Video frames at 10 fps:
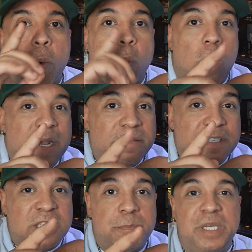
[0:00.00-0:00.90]
One of
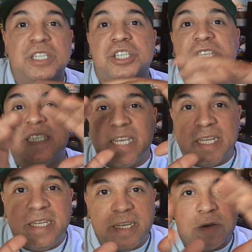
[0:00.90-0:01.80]
the species
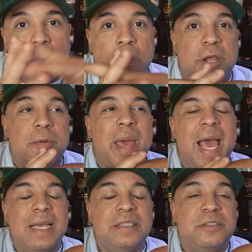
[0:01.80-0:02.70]
in the aquarium
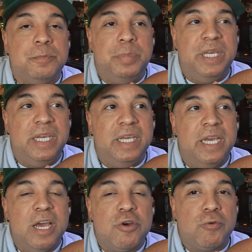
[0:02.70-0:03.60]
has to be
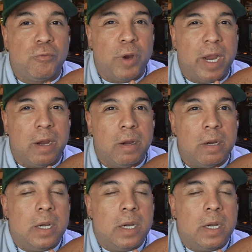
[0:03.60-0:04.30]
rare.